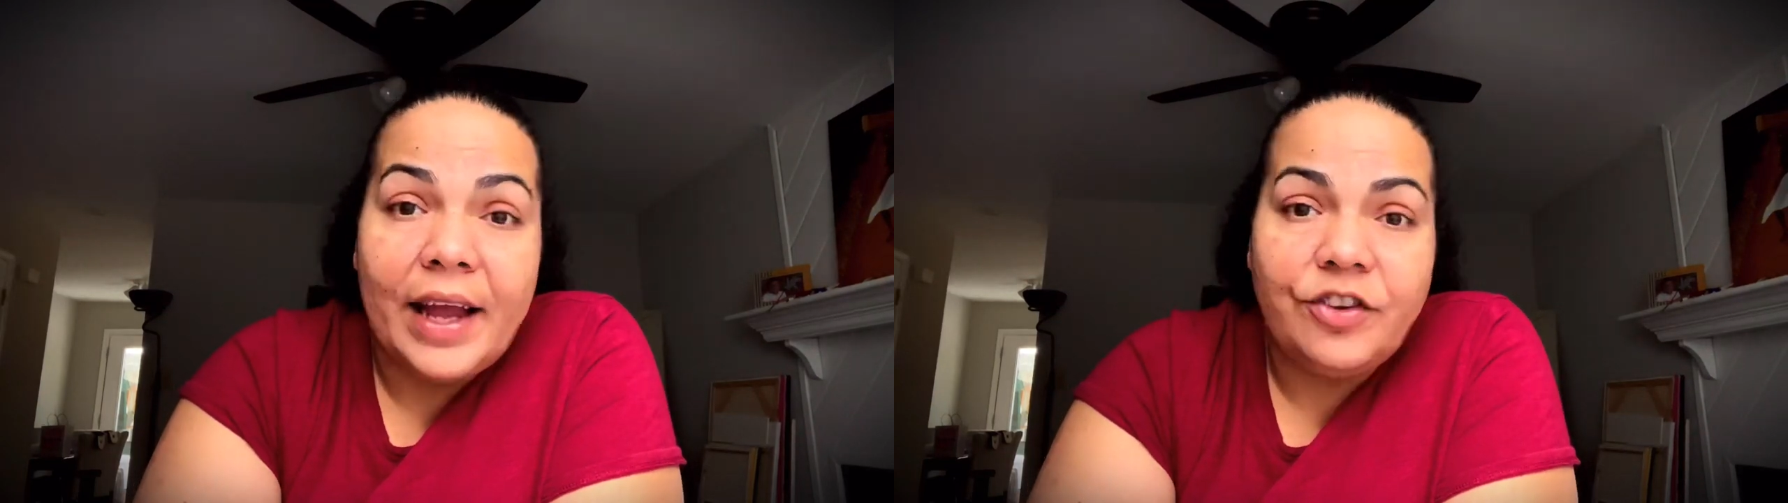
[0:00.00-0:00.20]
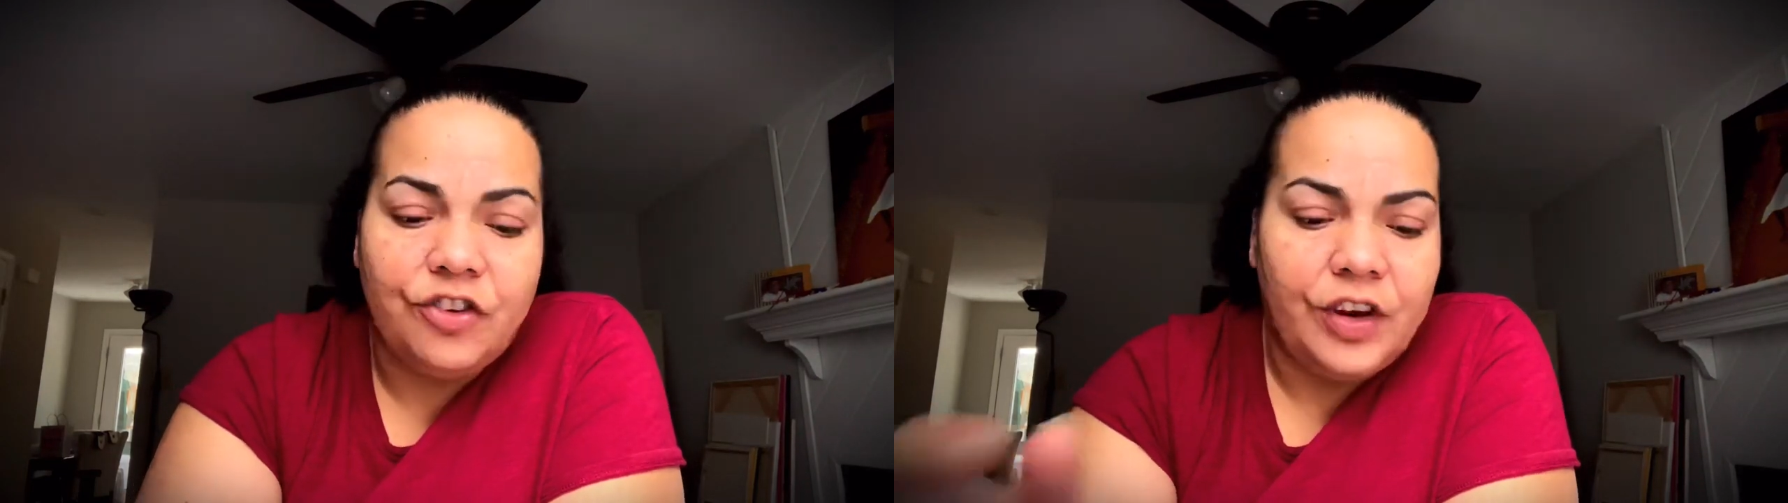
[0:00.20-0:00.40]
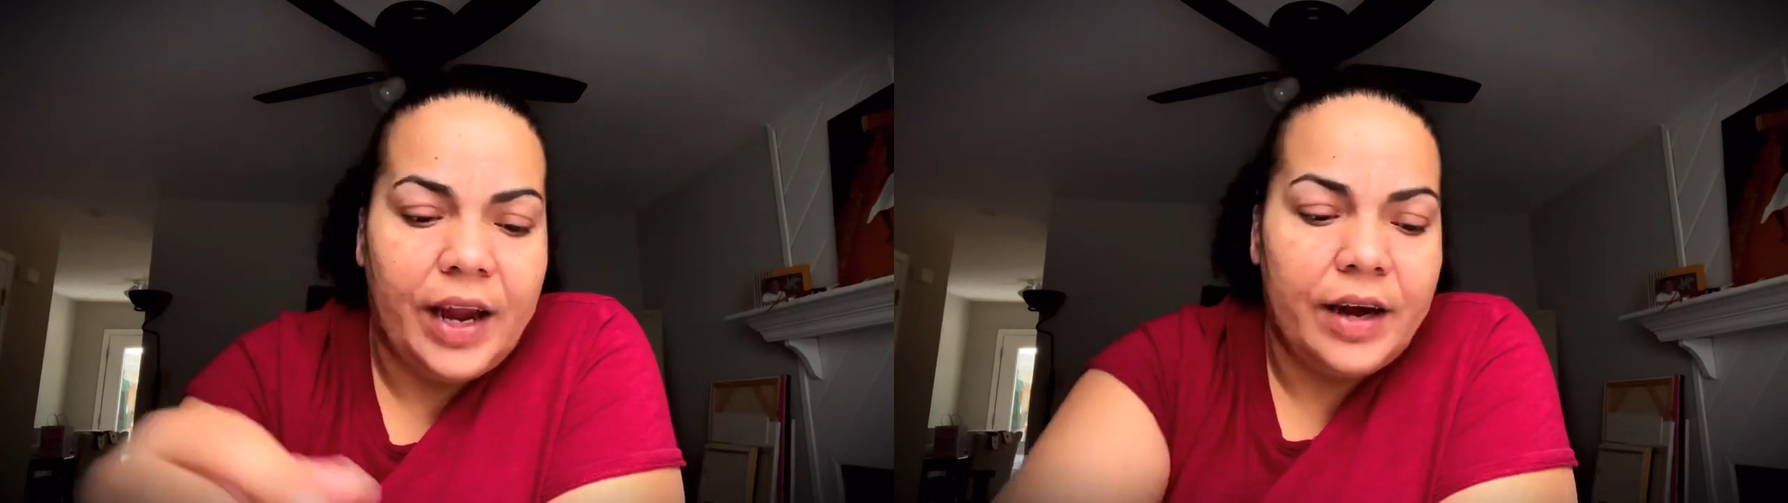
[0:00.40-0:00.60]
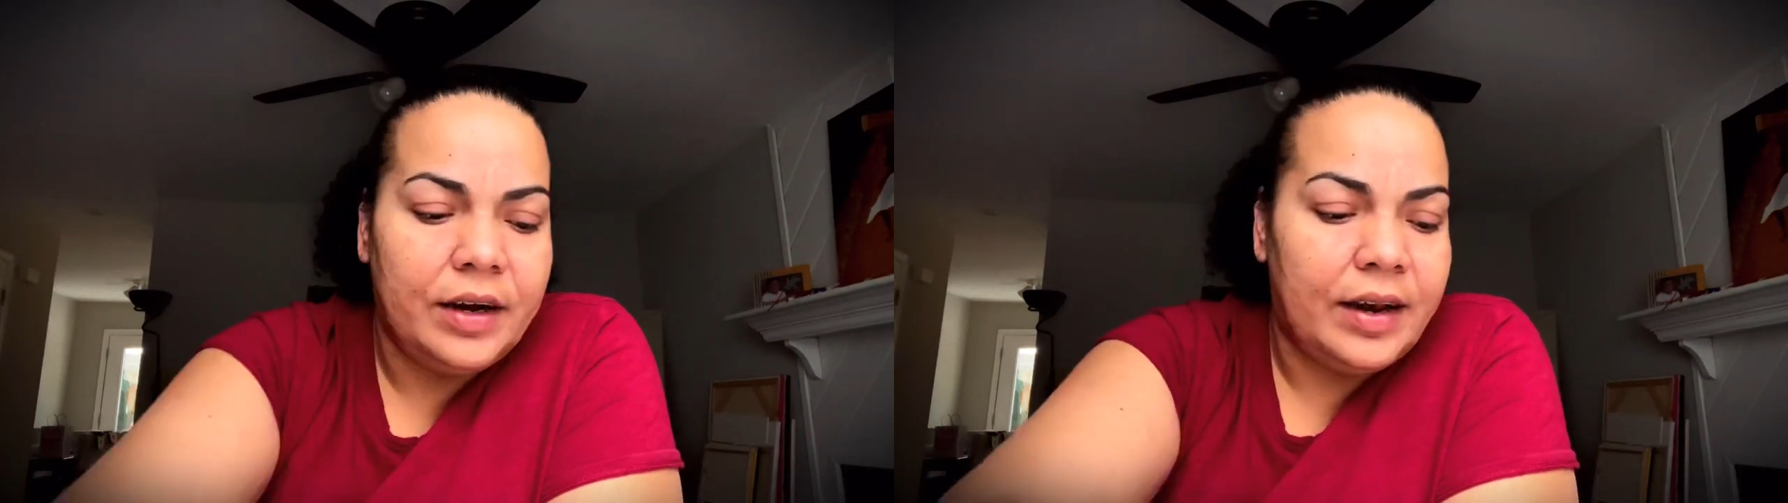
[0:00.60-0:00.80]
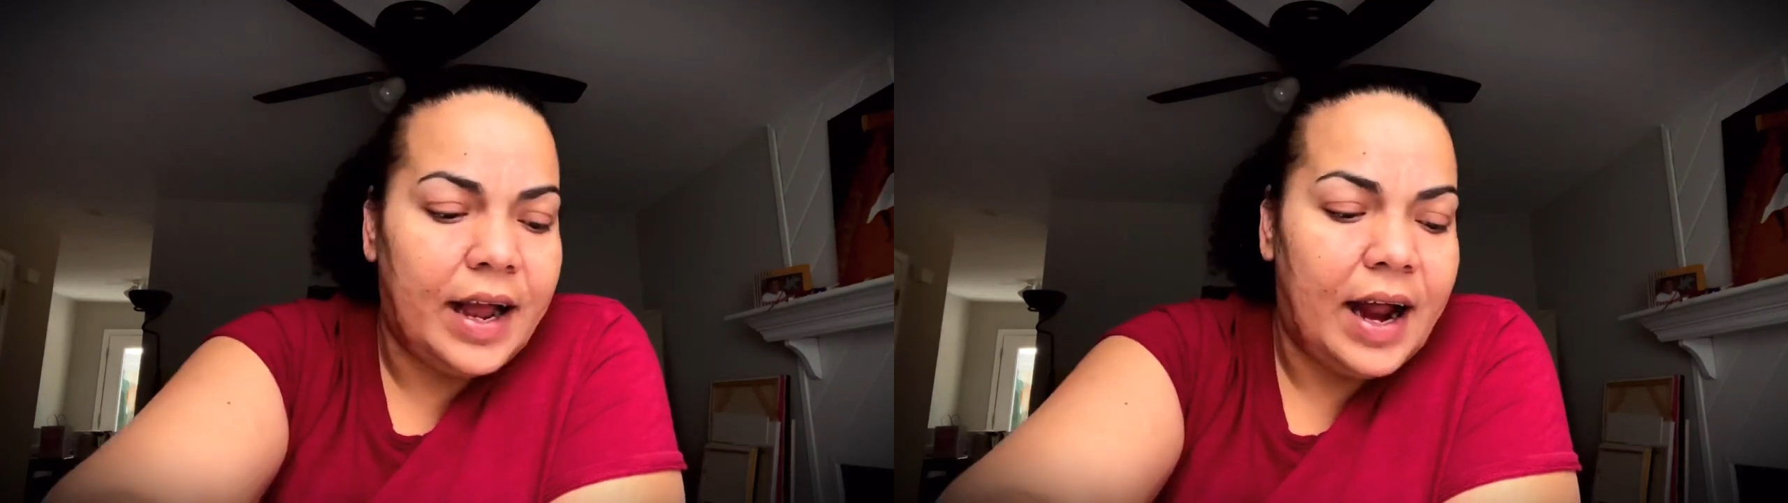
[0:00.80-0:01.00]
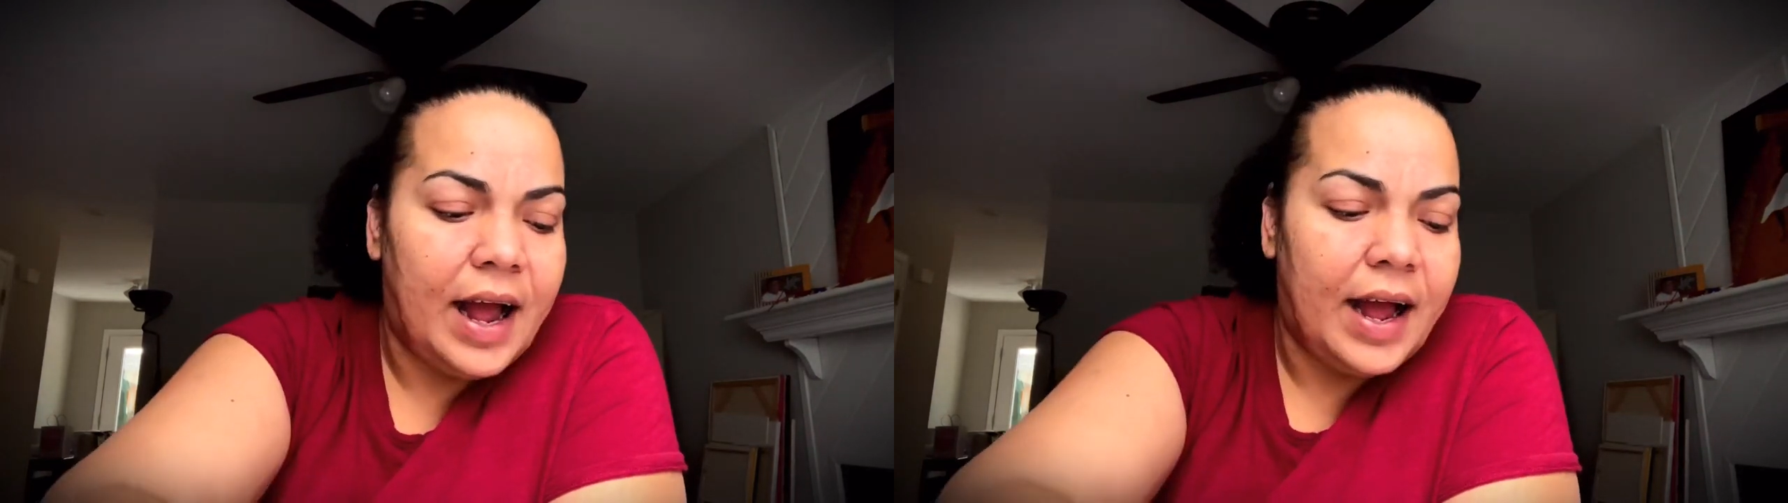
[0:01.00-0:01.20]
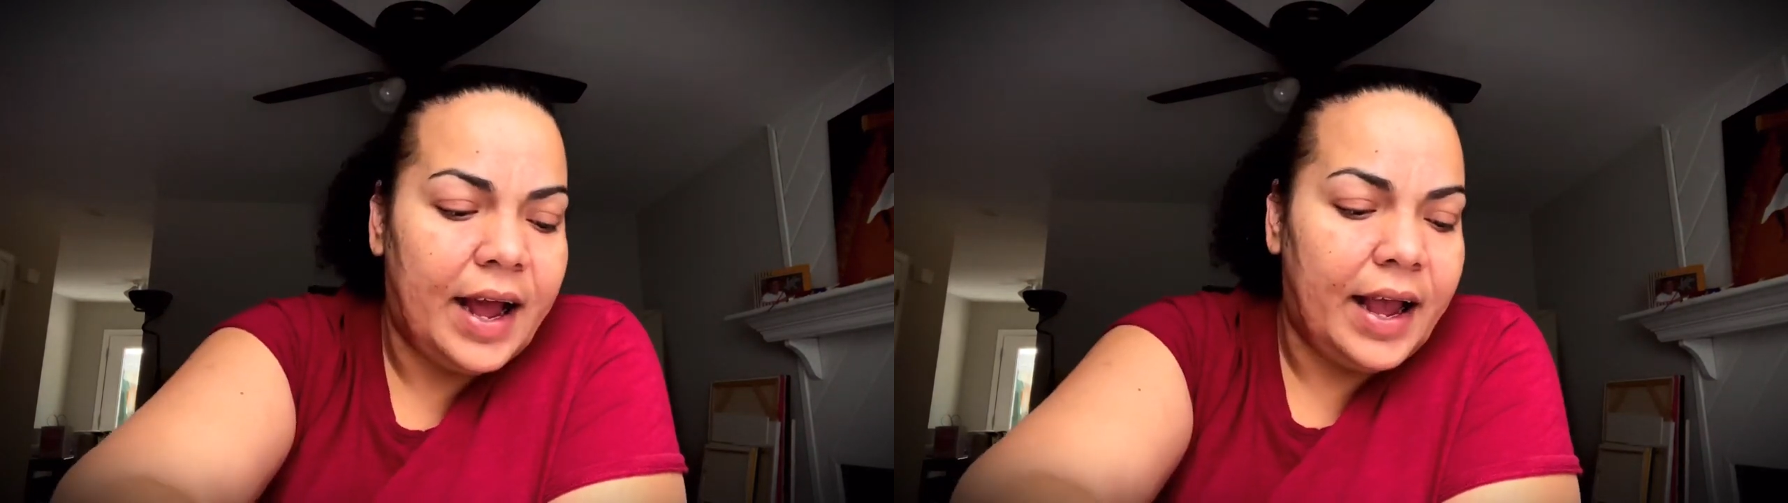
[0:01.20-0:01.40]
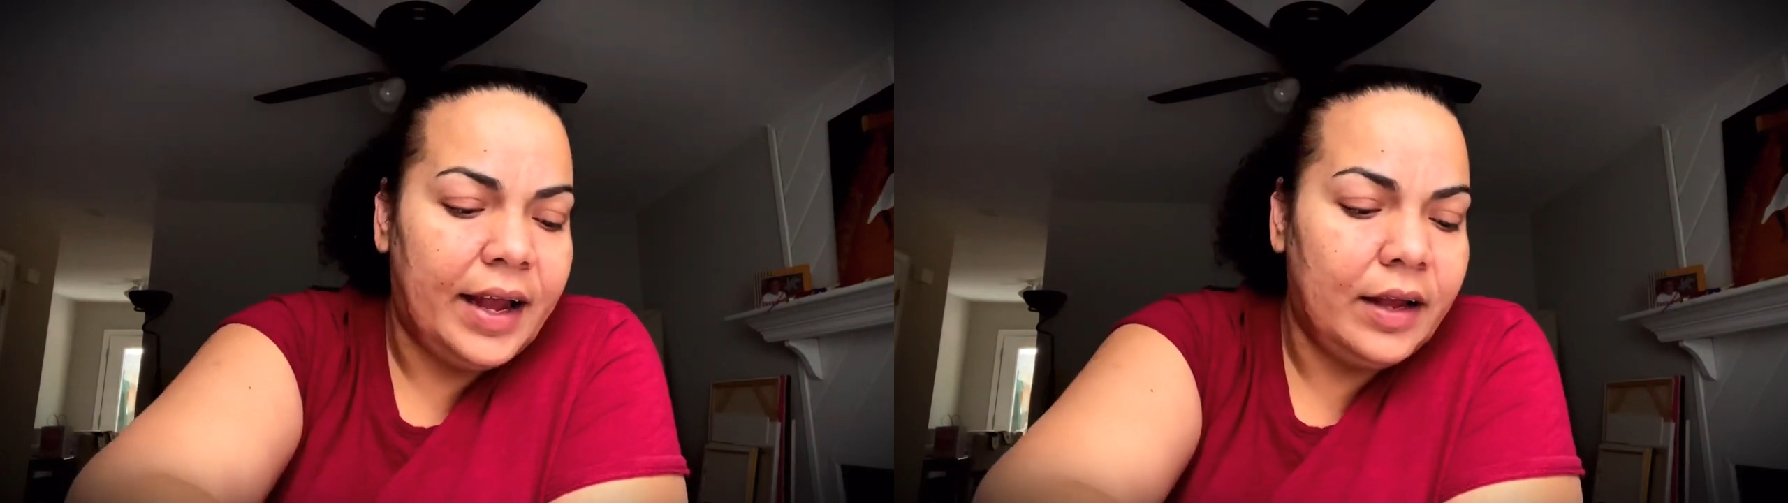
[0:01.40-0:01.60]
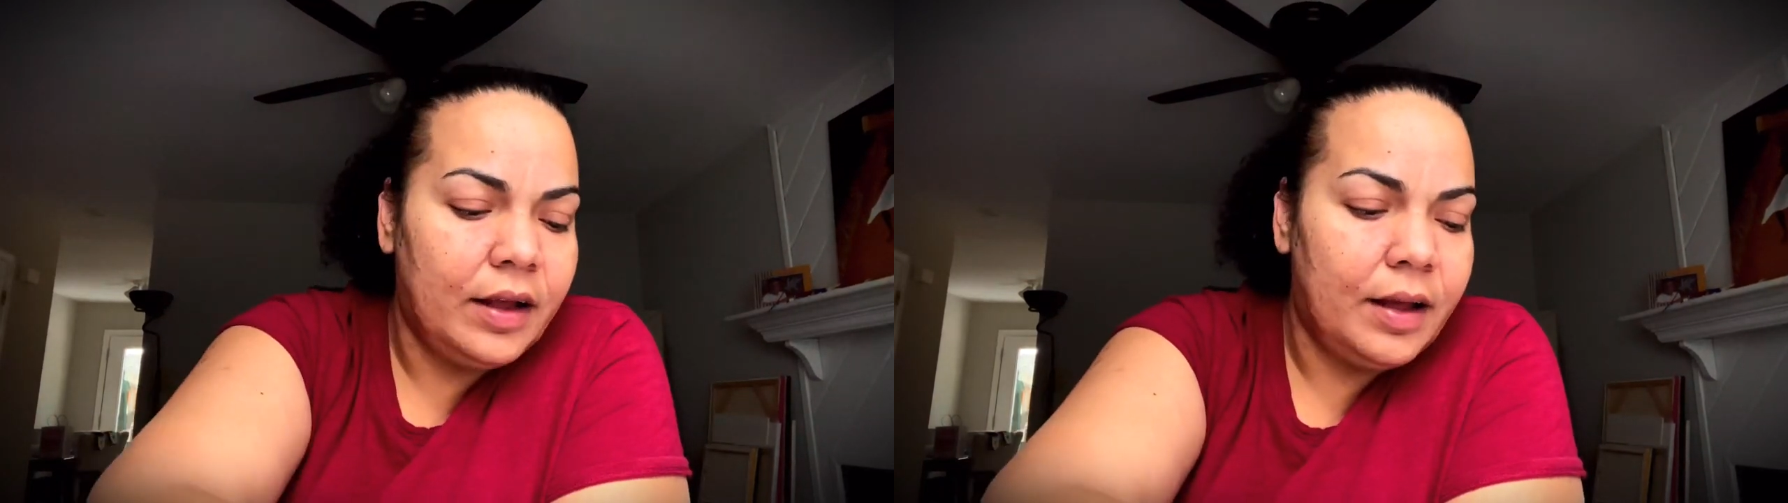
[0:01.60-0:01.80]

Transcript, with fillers: shared that I